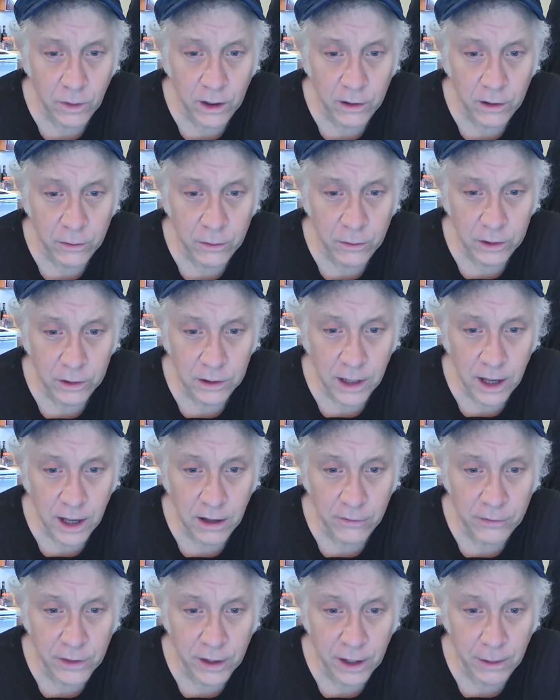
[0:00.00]
while you
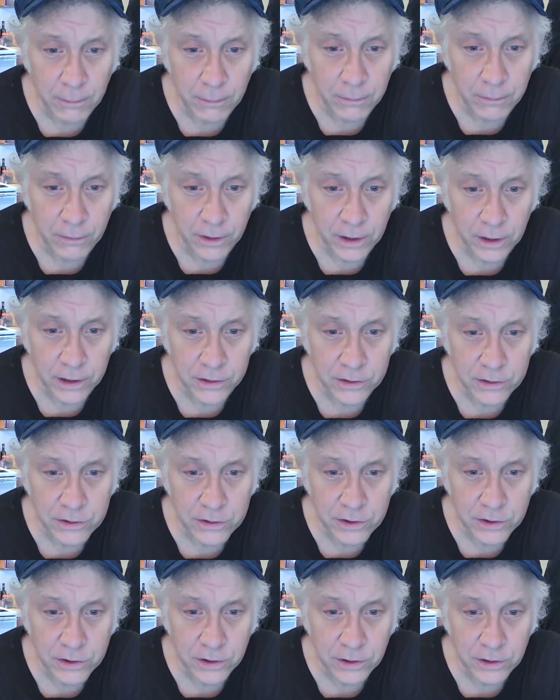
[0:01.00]
allowed that
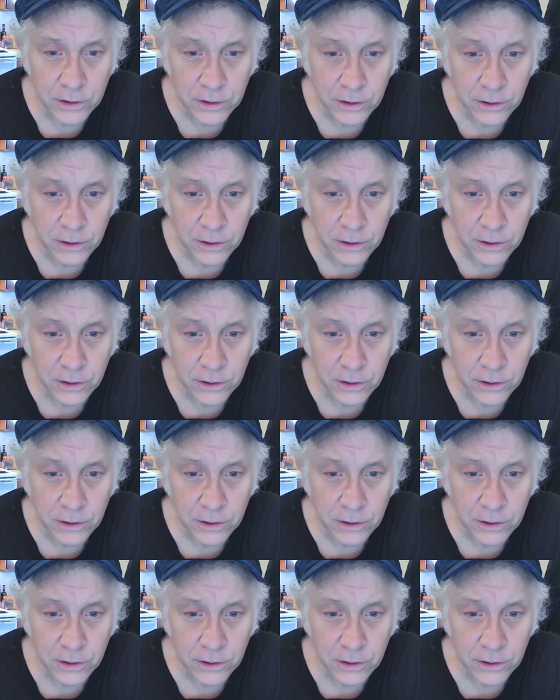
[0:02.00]
bridge